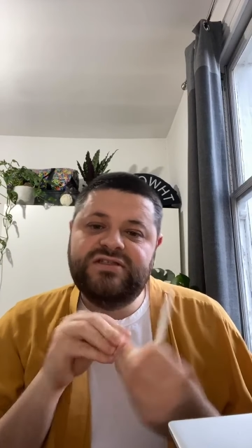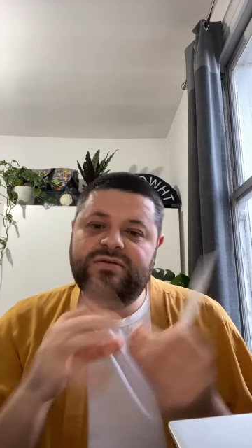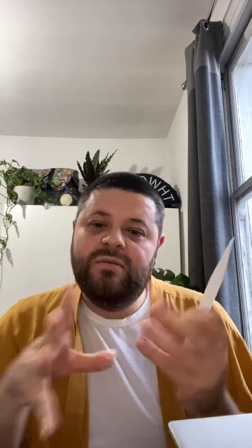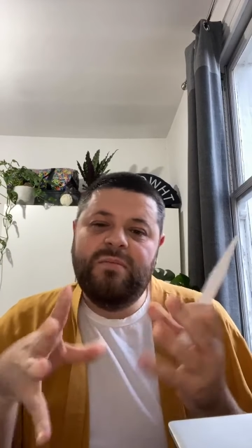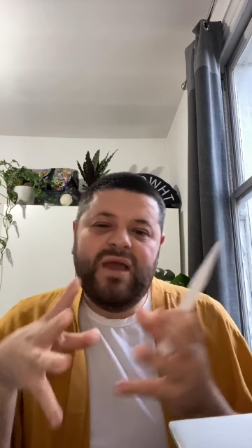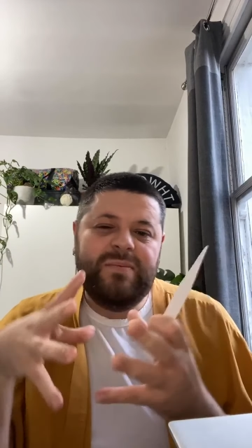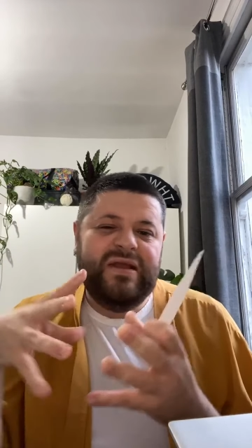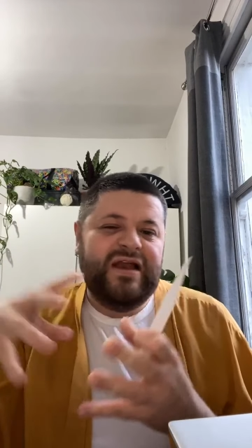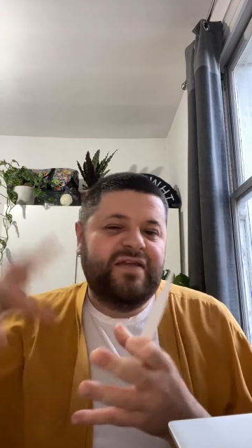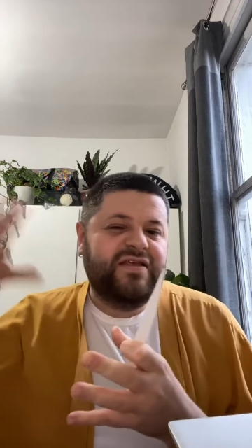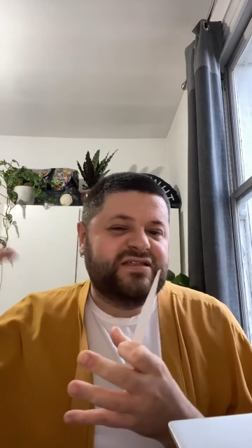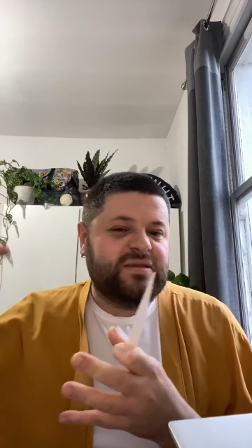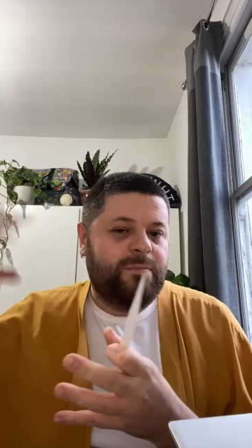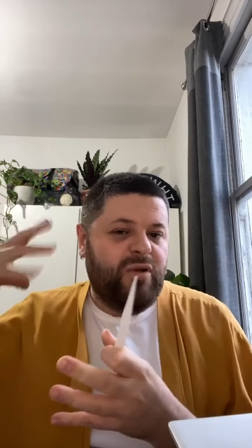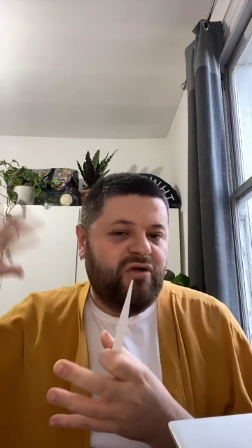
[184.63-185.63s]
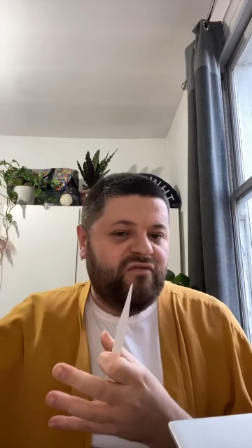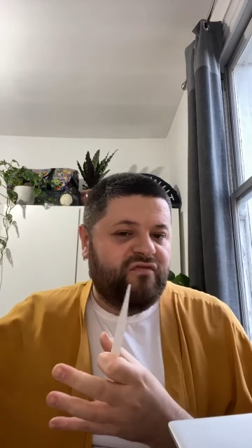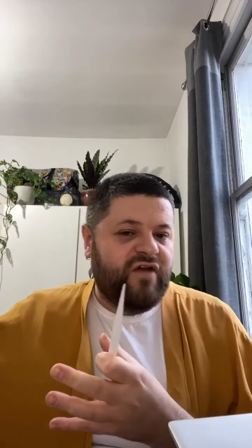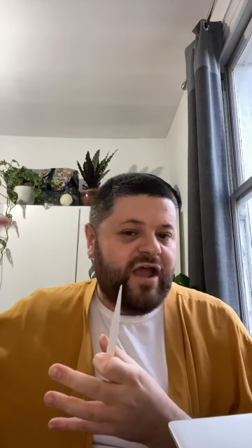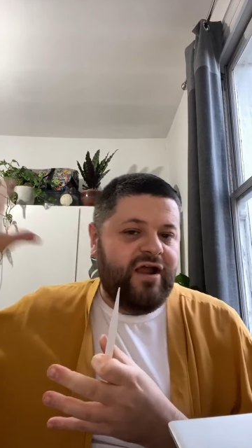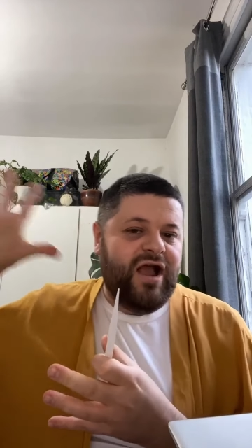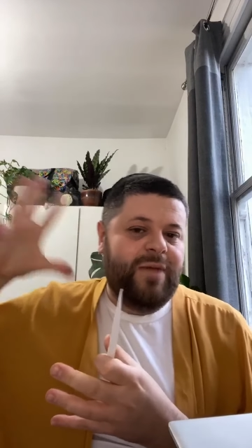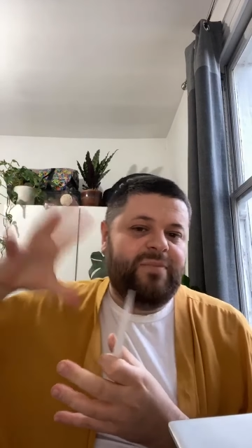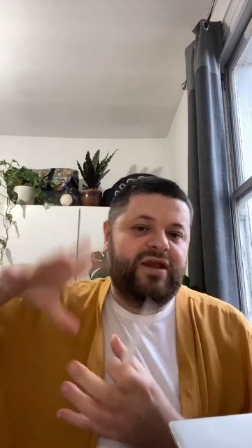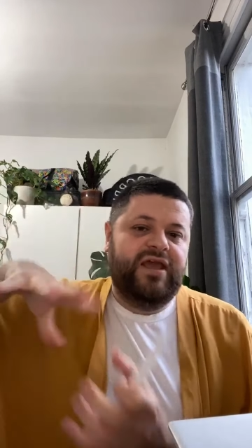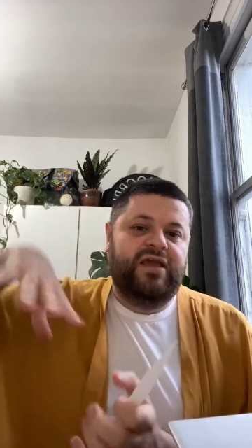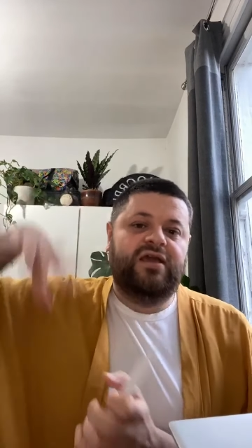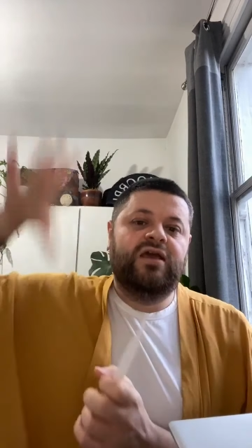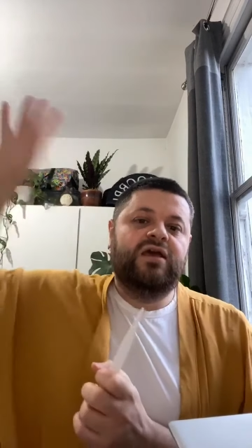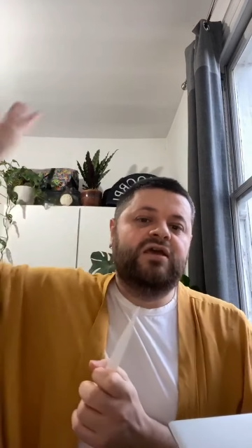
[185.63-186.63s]
So it might be like there's a bonfire
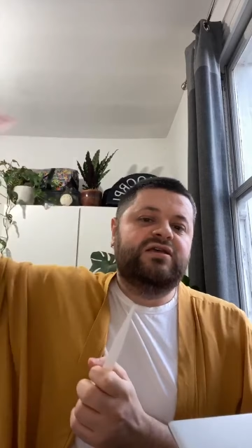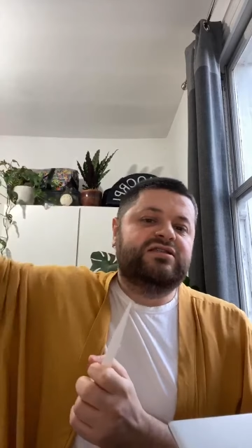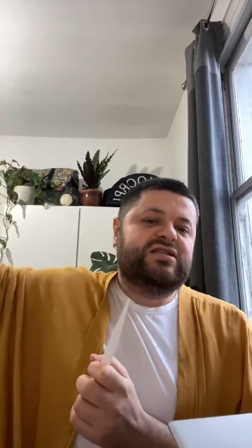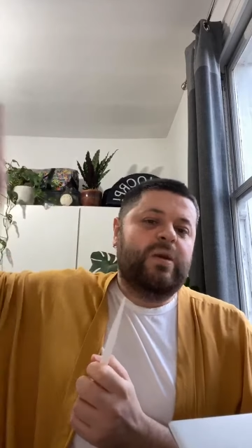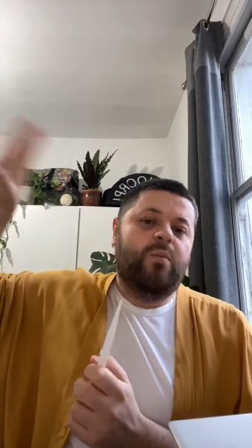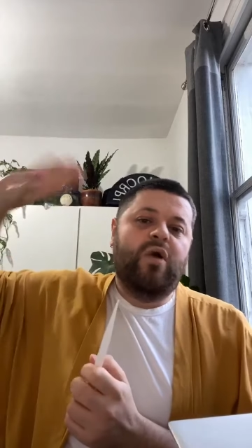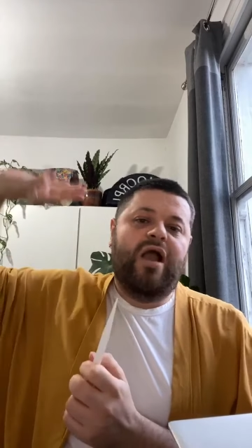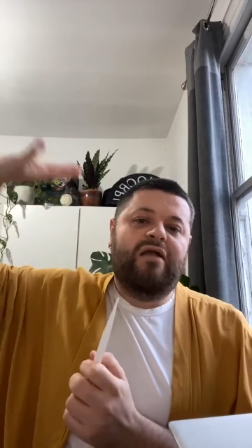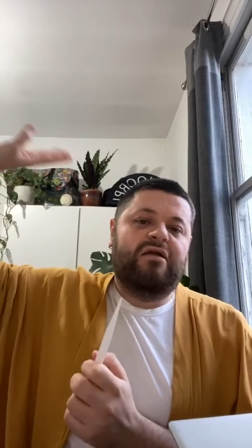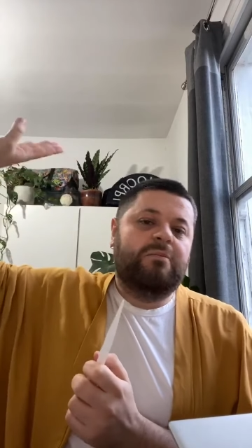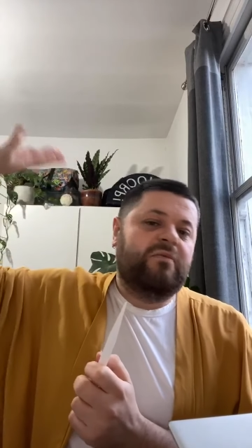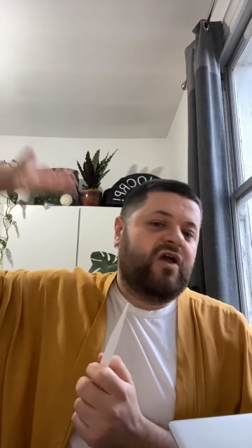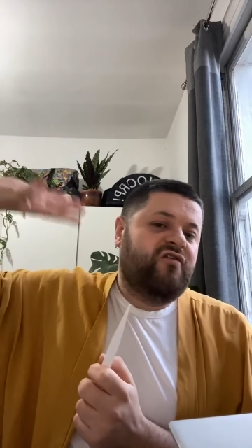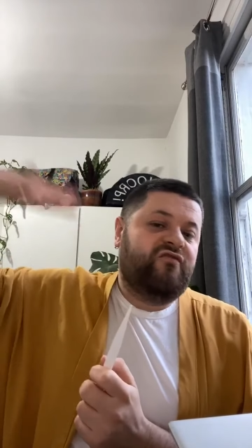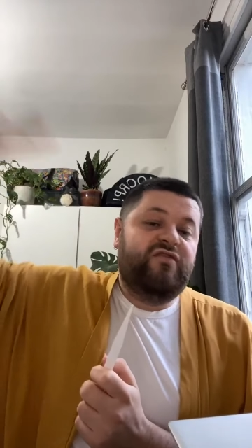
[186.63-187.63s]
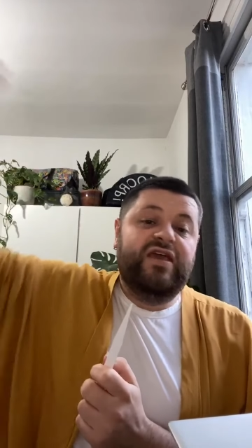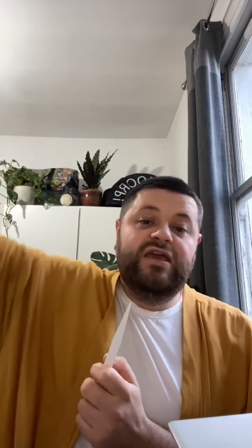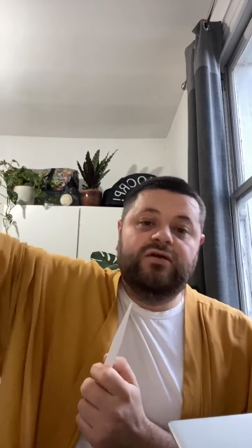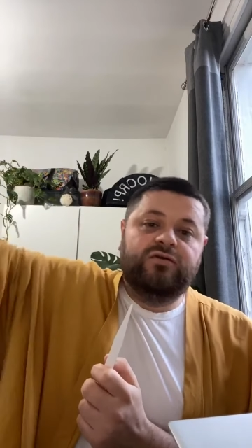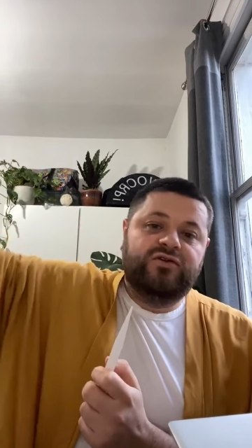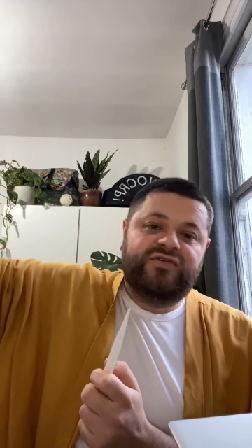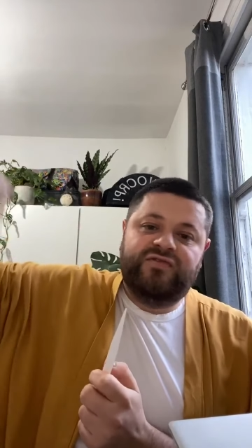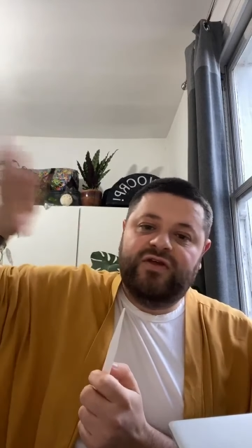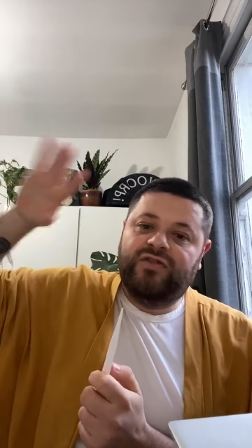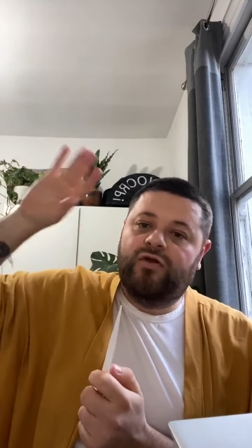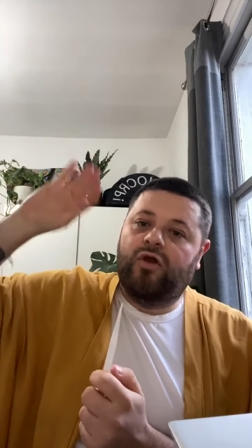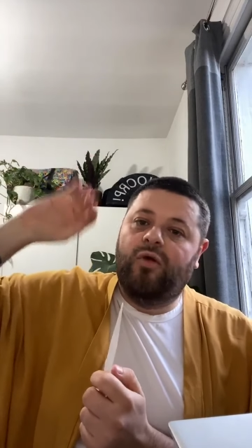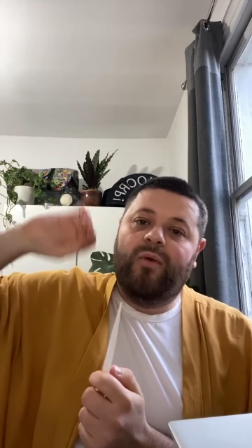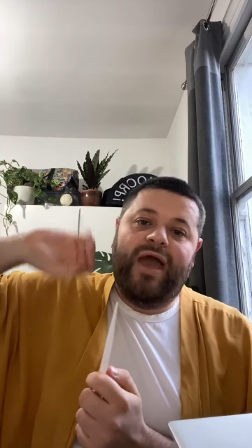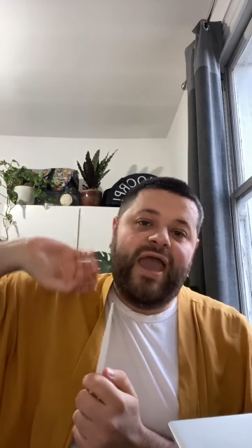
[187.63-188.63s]
happening somewhere in a field further
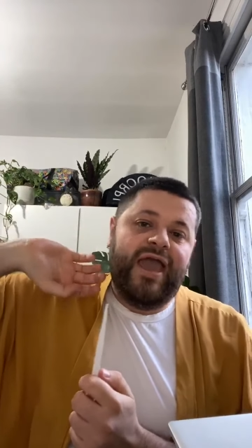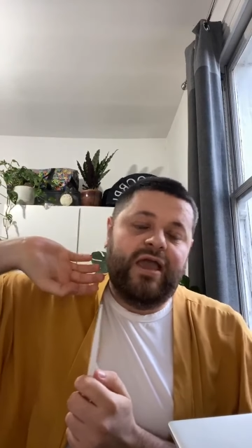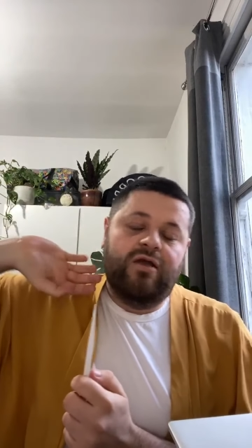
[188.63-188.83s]
away,